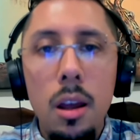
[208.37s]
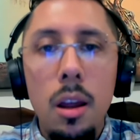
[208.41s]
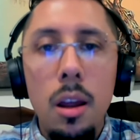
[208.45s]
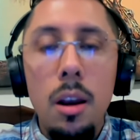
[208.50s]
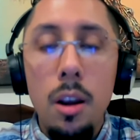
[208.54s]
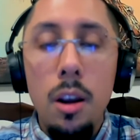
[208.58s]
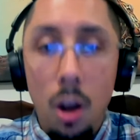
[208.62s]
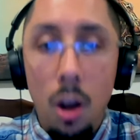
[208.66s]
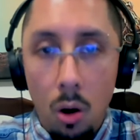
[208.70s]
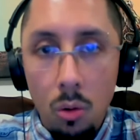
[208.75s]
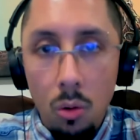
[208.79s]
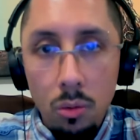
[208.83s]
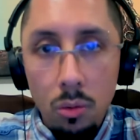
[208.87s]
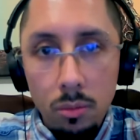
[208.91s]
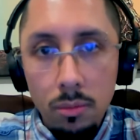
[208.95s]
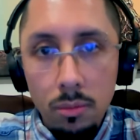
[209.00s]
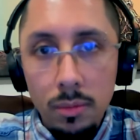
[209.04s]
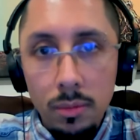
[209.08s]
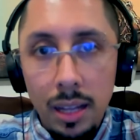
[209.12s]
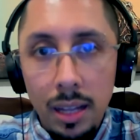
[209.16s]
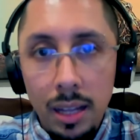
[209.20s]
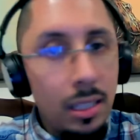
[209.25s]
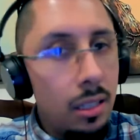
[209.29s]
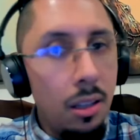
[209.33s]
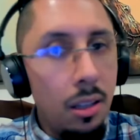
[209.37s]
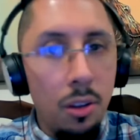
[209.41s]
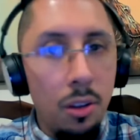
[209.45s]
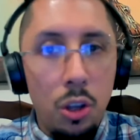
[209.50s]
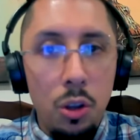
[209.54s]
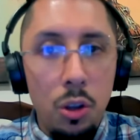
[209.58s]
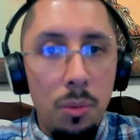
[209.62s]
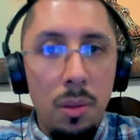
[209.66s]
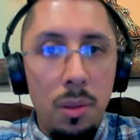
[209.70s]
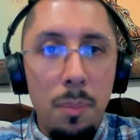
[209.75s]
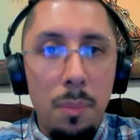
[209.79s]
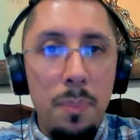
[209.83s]
No, that's
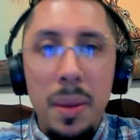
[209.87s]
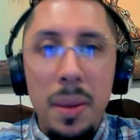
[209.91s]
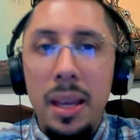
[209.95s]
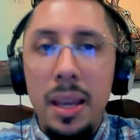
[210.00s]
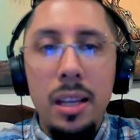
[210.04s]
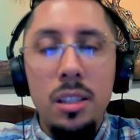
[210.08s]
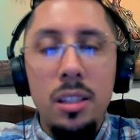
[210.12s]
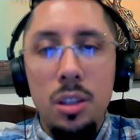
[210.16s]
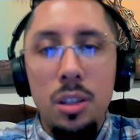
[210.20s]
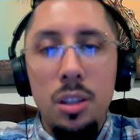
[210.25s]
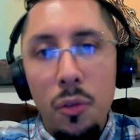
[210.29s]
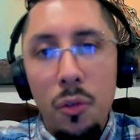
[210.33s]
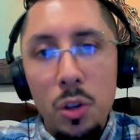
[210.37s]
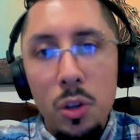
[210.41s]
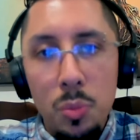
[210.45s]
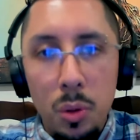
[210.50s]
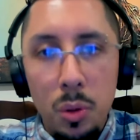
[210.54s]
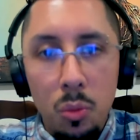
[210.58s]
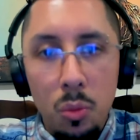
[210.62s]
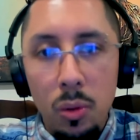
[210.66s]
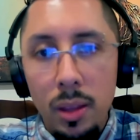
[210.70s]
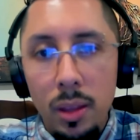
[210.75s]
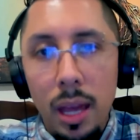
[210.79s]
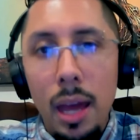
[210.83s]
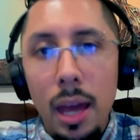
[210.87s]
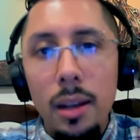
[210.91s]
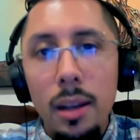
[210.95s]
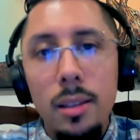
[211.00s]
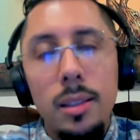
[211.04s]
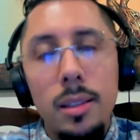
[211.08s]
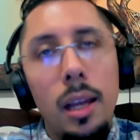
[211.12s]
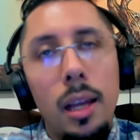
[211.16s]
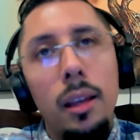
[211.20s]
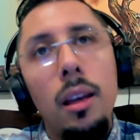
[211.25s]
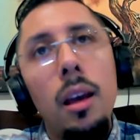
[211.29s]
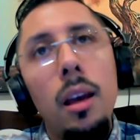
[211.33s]
the biggest difference between that is
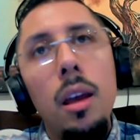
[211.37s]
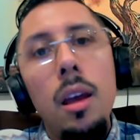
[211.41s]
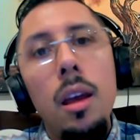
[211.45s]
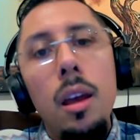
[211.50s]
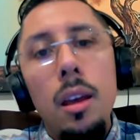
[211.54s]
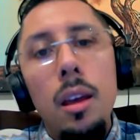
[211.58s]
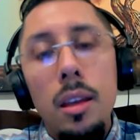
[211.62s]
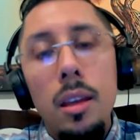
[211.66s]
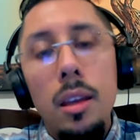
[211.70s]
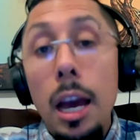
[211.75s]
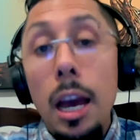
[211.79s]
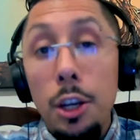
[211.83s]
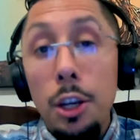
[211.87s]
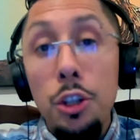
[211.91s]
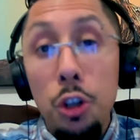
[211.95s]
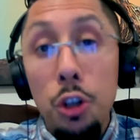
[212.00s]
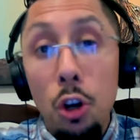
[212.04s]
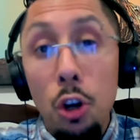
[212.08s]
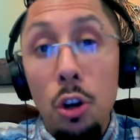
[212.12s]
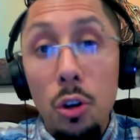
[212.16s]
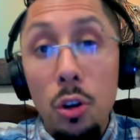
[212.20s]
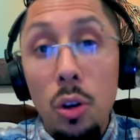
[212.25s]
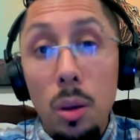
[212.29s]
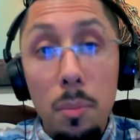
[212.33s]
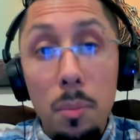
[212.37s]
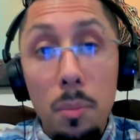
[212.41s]
like, sure, you can